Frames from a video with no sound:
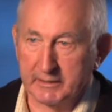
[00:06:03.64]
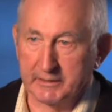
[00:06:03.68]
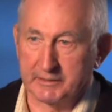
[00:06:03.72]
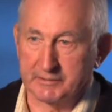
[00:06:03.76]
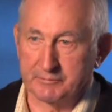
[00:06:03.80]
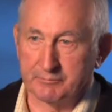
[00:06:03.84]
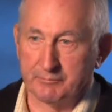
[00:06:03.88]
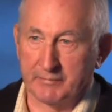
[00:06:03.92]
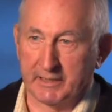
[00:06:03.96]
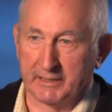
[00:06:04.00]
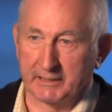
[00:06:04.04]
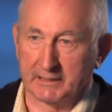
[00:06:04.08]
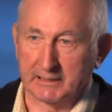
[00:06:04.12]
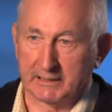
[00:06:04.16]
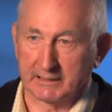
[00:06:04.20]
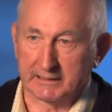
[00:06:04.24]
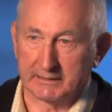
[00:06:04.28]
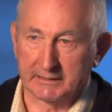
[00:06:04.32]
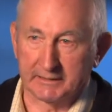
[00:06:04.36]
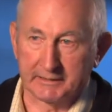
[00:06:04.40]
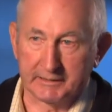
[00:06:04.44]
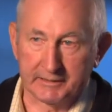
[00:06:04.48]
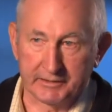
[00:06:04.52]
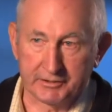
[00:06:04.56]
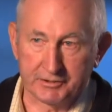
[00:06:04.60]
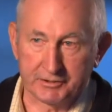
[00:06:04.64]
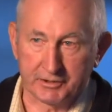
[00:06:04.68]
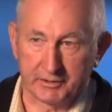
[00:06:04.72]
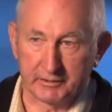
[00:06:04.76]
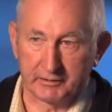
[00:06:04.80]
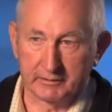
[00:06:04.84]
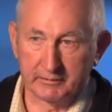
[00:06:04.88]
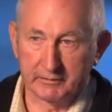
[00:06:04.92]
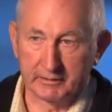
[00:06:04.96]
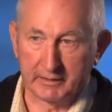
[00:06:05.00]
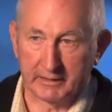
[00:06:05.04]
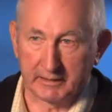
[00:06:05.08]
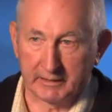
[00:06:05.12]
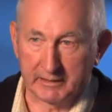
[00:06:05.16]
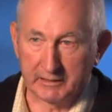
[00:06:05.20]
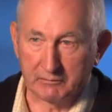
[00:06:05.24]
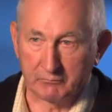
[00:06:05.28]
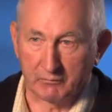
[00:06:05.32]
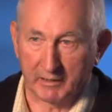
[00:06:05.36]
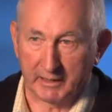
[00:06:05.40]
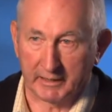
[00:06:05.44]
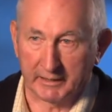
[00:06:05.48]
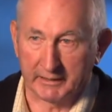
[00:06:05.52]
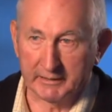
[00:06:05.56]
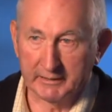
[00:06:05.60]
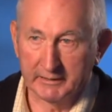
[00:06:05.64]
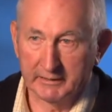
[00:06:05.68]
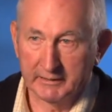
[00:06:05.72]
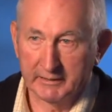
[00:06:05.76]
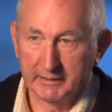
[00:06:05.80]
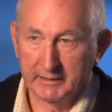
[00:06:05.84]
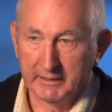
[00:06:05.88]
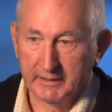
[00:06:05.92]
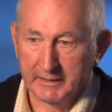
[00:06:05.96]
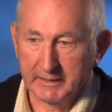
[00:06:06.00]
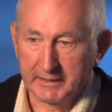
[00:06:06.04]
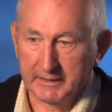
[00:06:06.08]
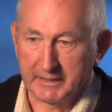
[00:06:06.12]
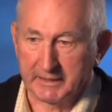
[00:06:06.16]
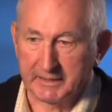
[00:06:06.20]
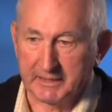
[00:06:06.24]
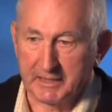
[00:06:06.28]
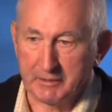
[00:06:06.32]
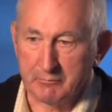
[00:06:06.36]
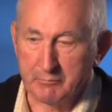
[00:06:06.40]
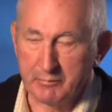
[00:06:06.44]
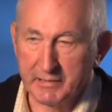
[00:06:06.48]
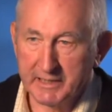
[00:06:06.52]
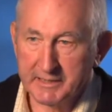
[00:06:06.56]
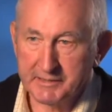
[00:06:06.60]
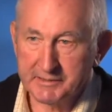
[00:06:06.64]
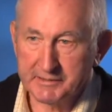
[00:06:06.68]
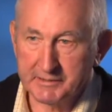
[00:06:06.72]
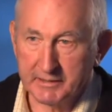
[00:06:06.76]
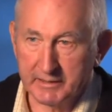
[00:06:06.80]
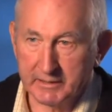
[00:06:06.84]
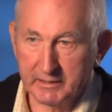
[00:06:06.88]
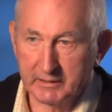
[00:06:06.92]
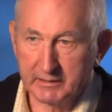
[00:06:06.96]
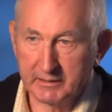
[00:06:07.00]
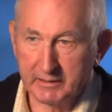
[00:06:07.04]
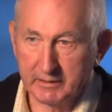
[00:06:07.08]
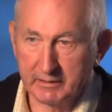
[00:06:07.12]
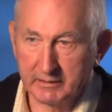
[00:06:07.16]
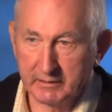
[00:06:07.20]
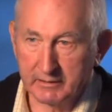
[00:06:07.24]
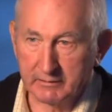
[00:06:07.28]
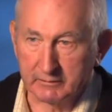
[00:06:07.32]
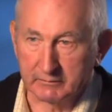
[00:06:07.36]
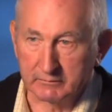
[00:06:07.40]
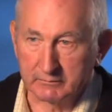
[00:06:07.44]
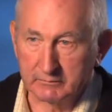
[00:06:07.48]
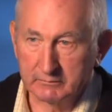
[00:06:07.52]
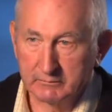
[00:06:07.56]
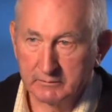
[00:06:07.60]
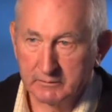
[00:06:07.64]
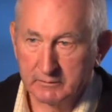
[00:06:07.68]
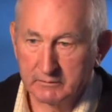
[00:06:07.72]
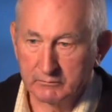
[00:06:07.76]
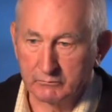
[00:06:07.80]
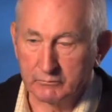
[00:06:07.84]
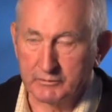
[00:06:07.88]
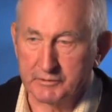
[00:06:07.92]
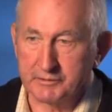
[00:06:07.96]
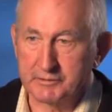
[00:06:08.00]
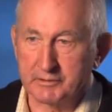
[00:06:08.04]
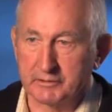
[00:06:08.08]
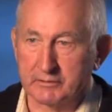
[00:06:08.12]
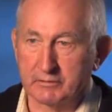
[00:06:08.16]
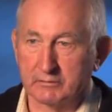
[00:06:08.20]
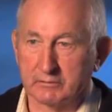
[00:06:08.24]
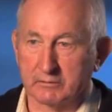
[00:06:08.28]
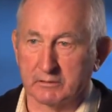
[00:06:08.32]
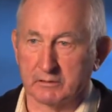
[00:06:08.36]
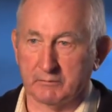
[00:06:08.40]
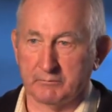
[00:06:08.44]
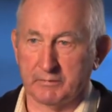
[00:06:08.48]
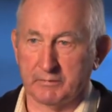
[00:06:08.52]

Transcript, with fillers: this mental condition anyway, that the best thing to do was to talk